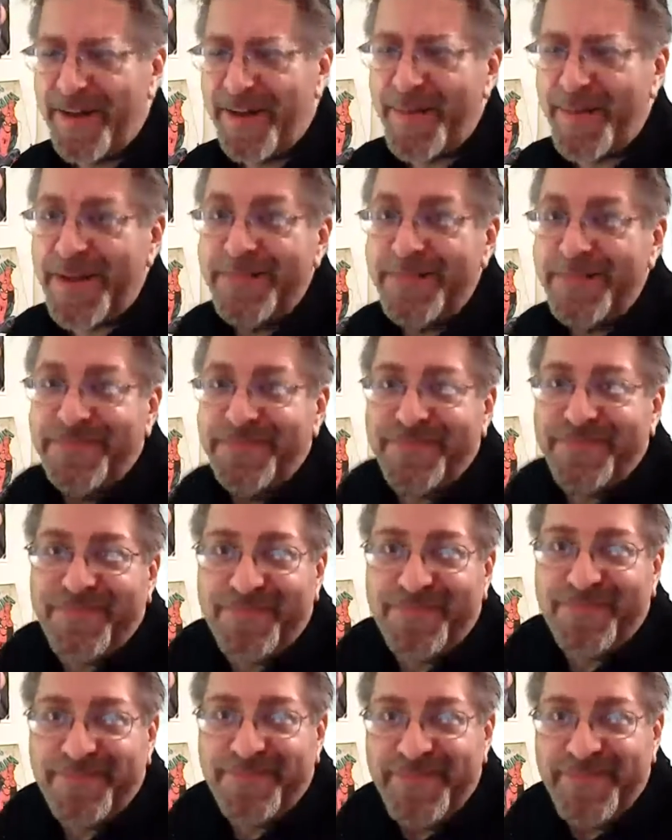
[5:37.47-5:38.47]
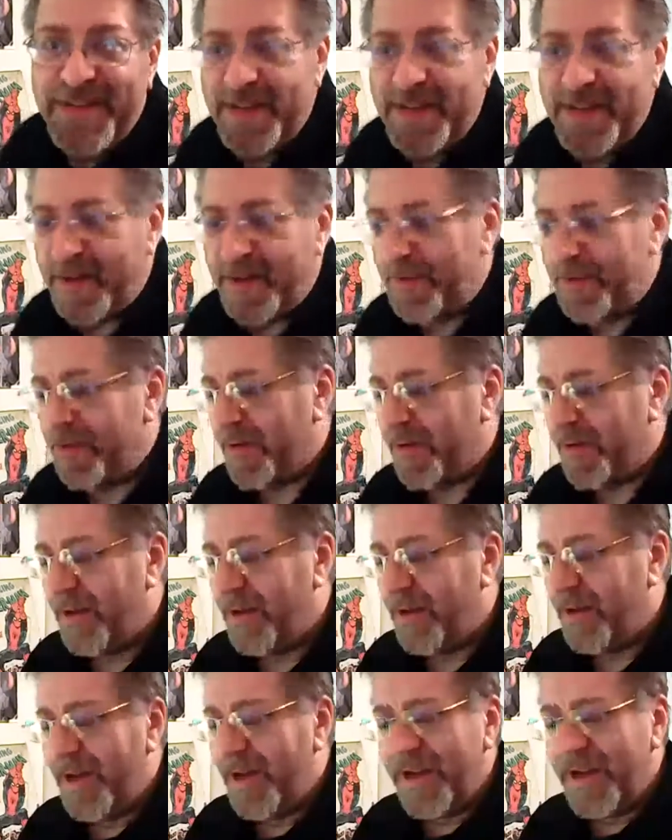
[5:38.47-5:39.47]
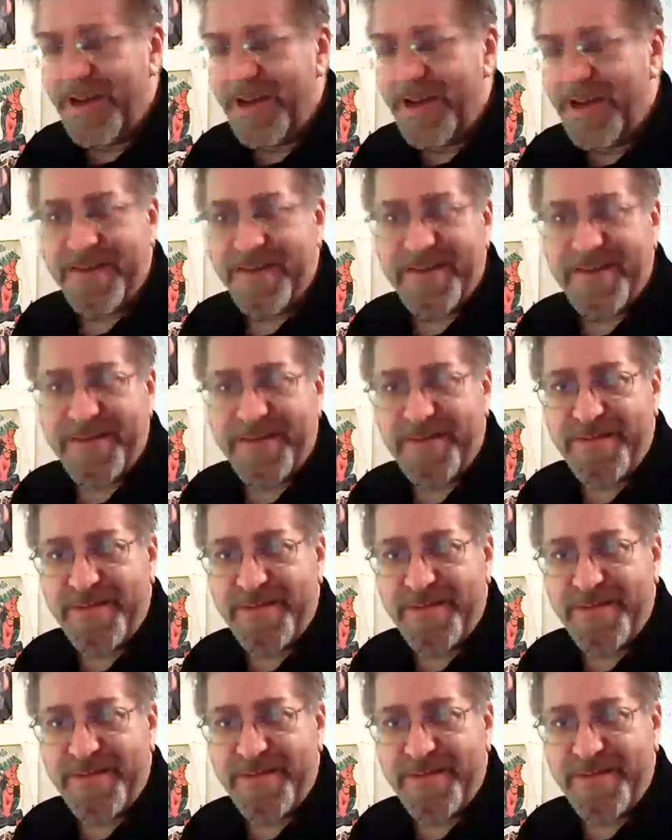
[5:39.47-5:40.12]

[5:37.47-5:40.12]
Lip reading: But you know, it's